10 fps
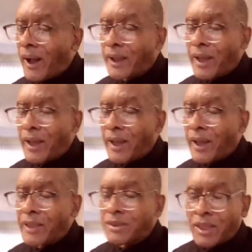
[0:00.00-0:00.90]

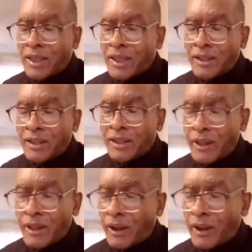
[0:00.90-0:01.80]
don't worry about what they're
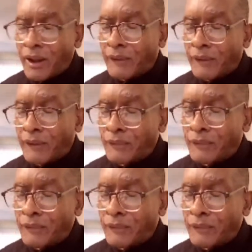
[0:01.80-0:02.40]
going to do with it.